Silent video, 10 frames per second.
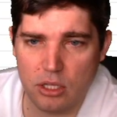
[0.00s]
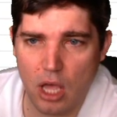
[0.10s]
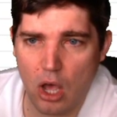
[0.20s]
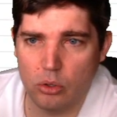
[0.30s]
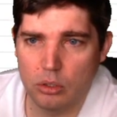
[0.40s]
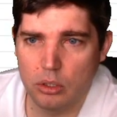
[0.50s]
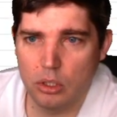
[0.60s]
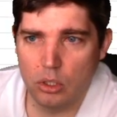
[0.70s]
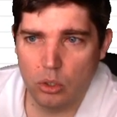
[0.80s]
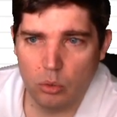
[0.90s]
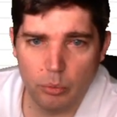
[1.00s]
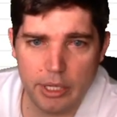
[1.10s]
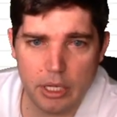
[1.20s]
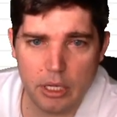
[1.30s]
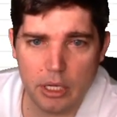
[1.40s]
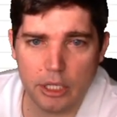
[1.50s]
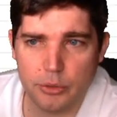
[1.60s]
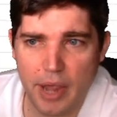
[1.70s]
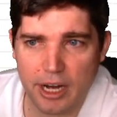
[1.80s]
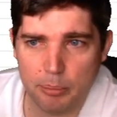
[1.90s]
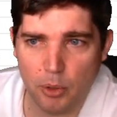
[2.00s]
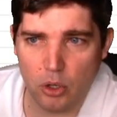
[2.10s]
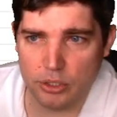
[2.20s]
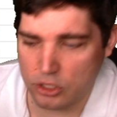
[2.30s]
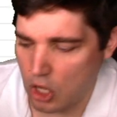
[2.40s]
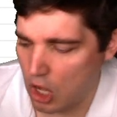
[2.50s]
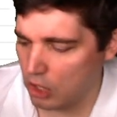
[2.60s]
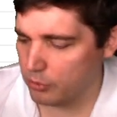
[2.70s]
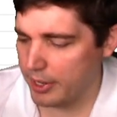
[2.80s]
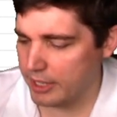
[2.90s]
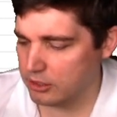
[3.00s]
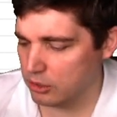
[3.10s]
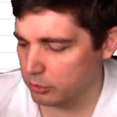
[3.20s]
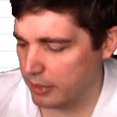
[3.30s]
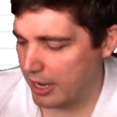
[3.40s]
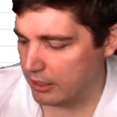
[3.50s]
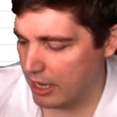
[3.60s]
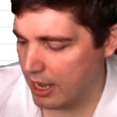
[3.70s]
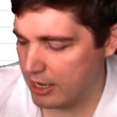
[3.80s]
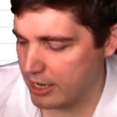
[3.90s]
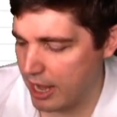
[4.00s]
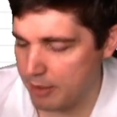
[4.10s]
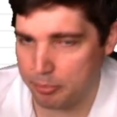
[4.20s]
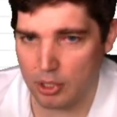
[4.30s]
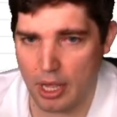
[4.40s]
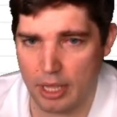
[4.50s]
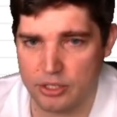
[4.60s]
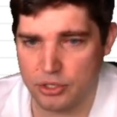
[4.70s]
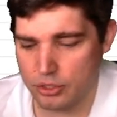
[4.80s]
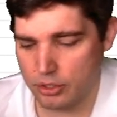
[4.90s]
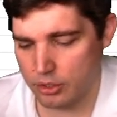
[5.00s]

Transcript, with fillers: know, we uh, track our polls. It's all the way to the right. eighty-eight plus